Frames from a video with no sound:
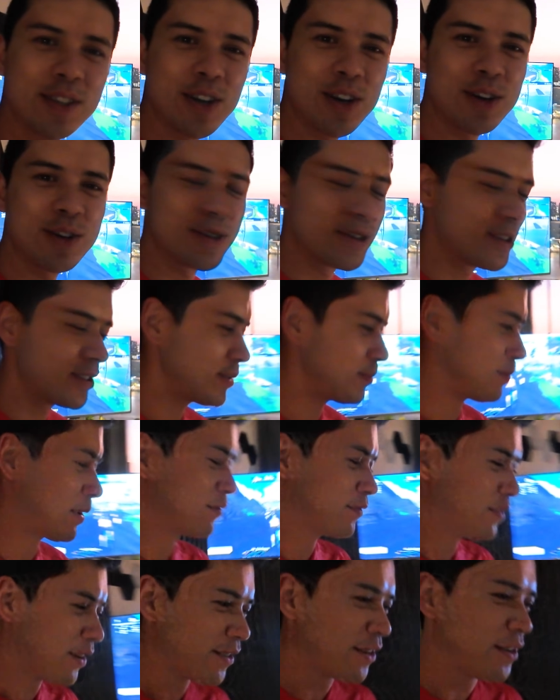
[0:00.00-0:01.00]
goes. My
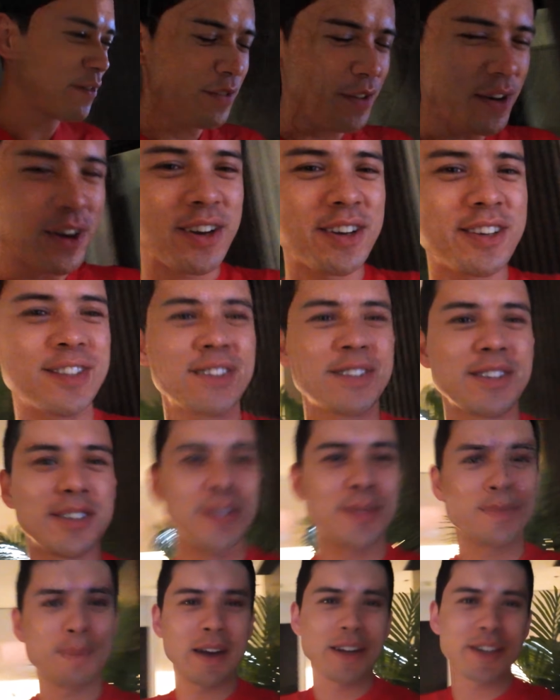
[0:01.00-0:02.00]
very first
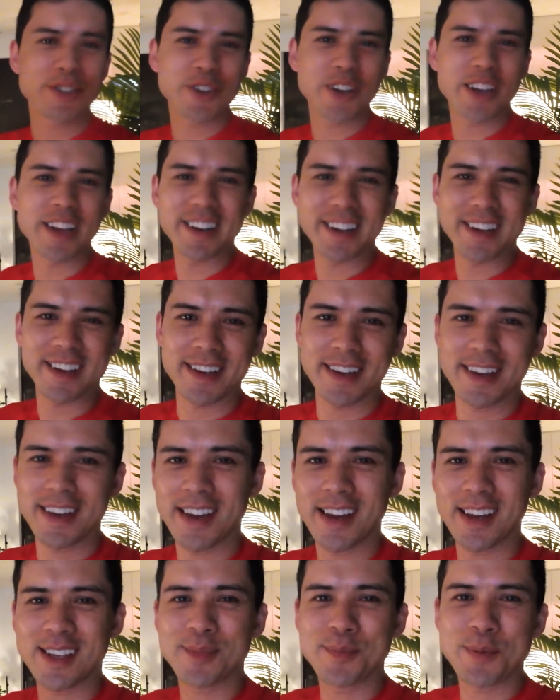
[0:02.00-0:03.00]
smart trainer
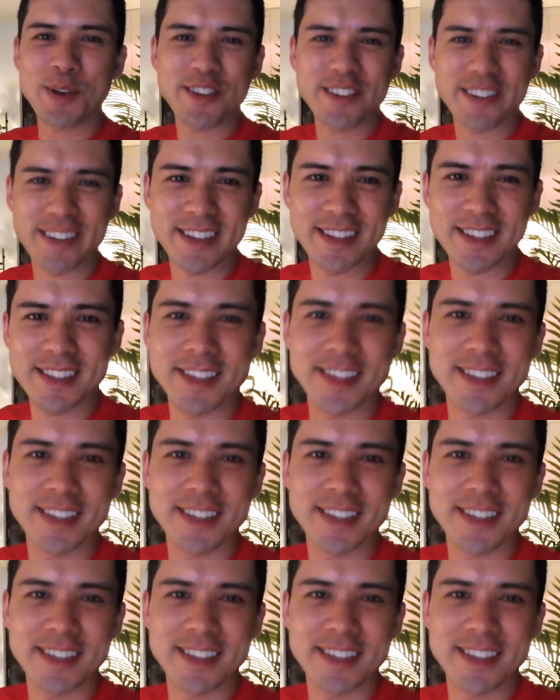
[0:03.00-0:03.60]
experience.